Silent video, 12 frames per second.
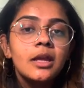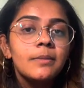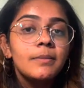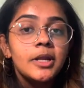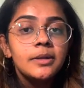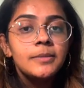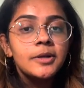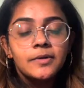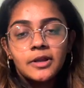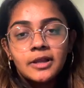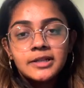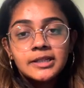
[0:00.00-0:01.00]
made me
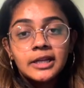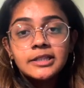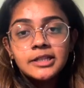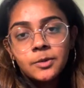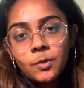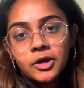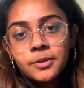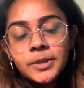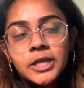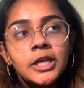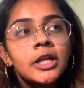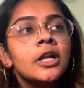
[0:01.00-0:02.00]
realize that I did want to be
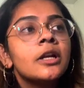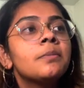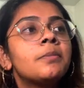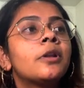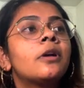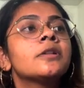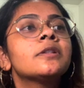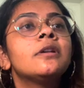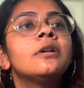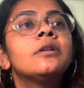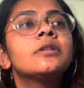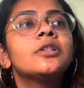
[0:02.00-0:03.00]
here. But
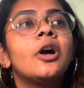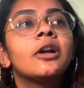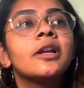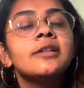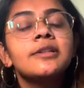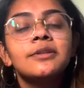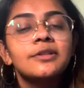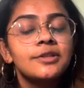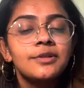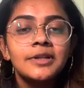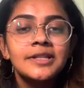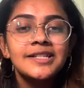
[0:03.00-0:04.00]
also talking to the
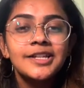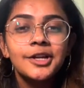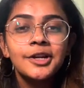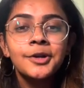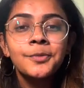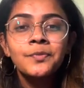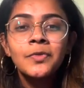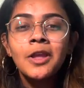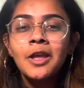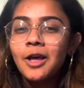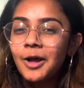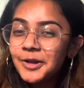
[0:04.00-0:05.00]
students here
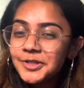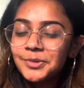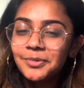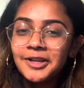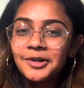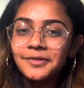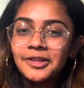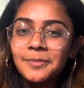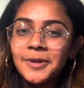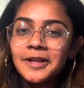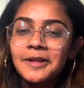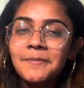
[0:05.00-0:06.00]
also played a really
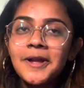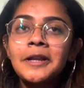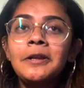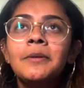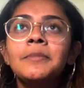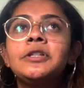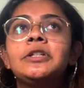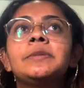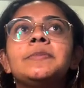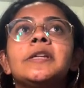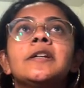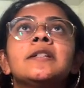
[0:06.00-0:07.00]
big impact on me, just
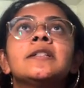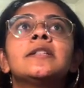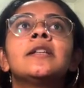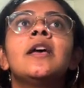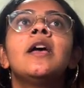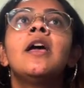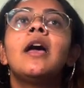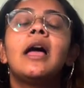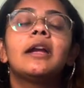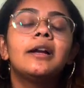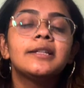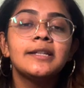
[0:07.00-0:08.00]
because I
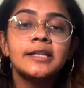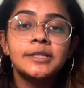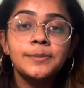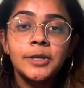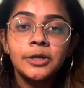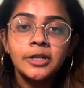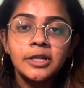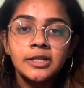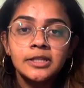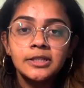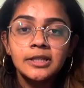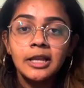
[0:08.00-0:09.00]
got to
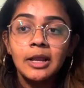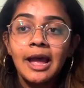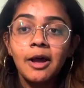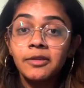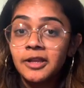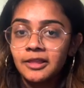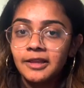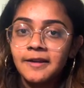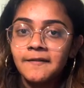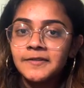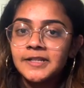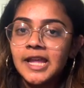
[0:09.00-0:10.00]
experience like how they
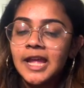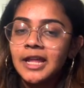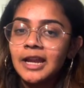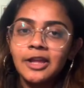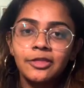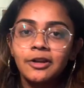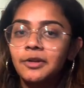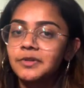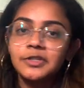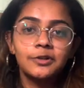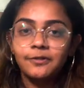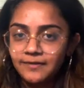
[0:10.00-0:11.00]
lived, and I thought it was
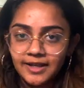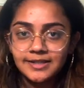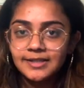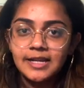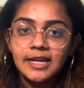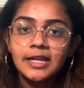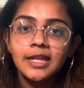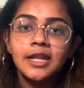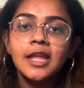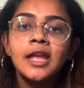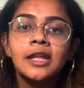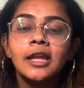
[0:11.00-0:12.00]
so fascinating,
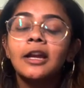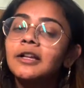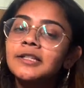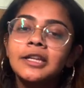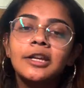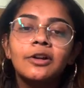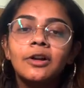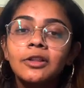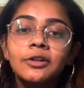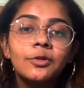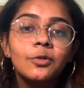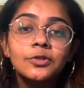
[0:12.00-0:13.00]
and I got to hear all
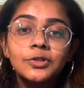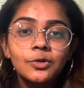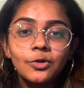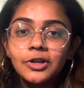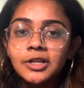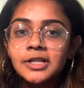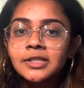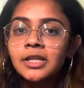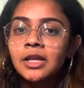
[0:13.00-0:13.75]
their cool stories